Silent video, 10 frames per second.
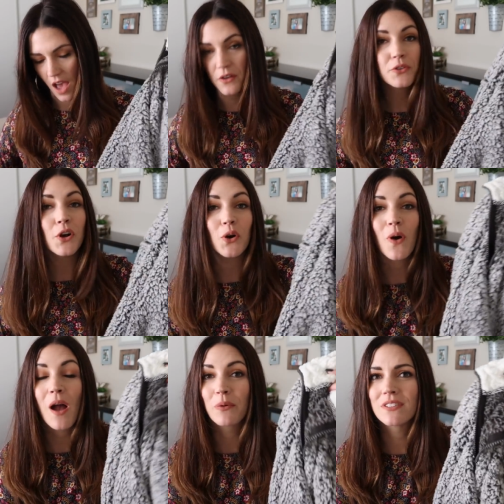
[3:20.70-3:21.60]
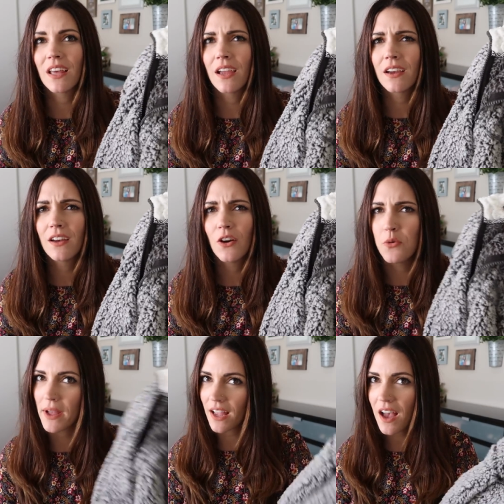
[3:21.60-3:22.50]
I don't know, I was like,
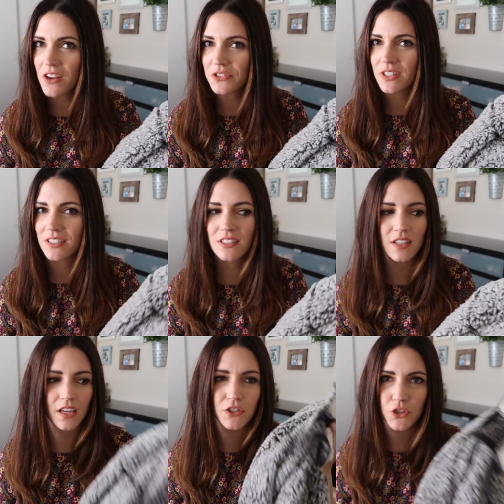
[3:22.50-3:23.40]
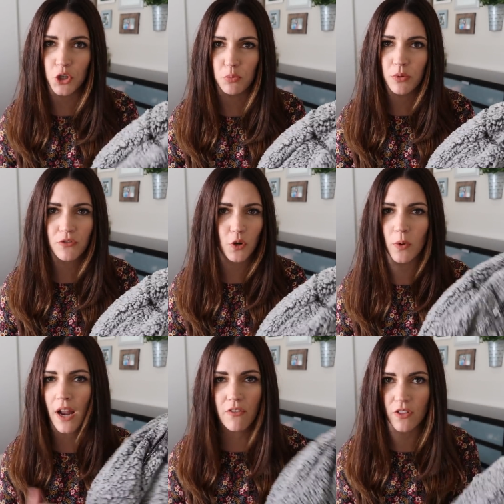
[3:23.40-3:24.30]
oh my gosh, this is like a dupe for
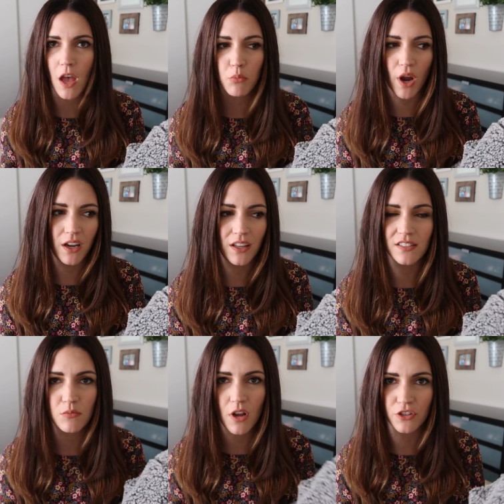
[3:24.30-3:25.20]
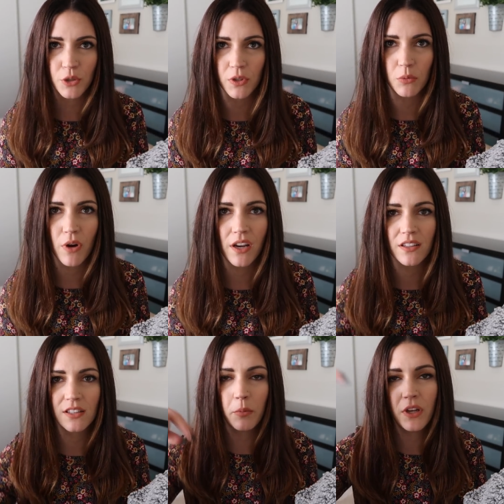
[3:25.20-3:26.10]
whatever that brand is. I'm not sure what the
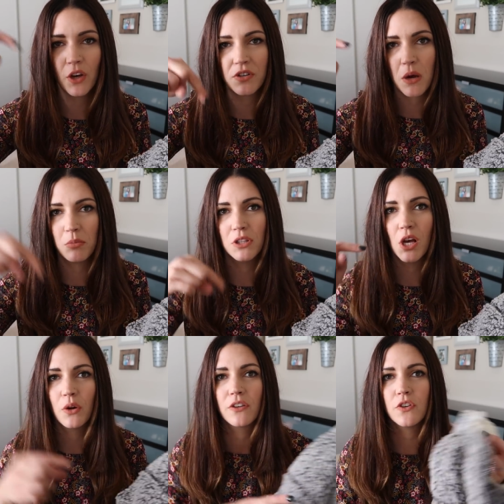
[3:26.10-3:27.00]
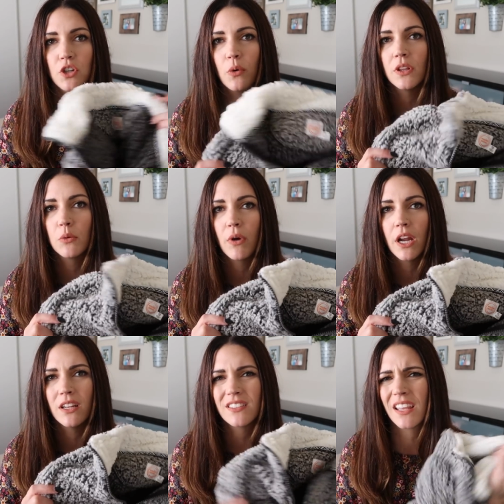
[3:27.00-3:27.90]
brand is. Let me know down below if you know what the
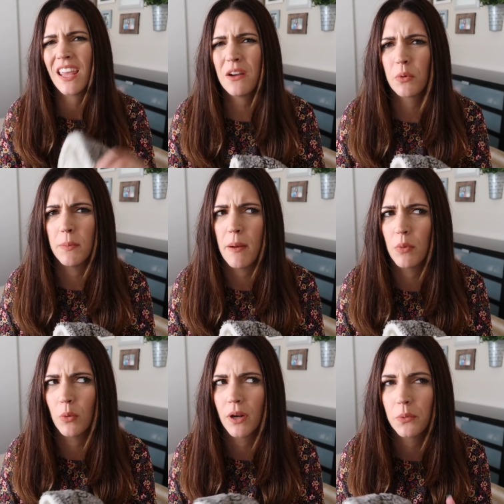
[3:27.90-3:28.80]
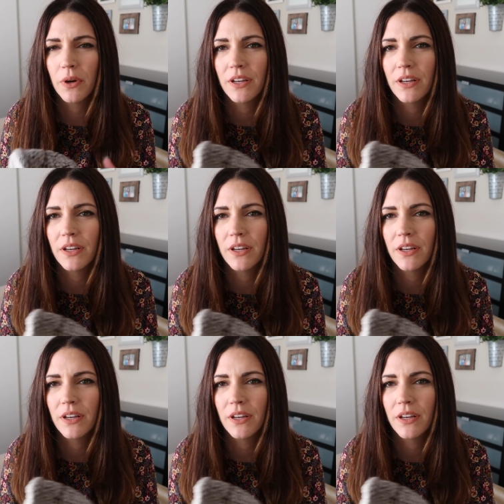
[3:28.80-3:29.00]
brand is. I can't remember what it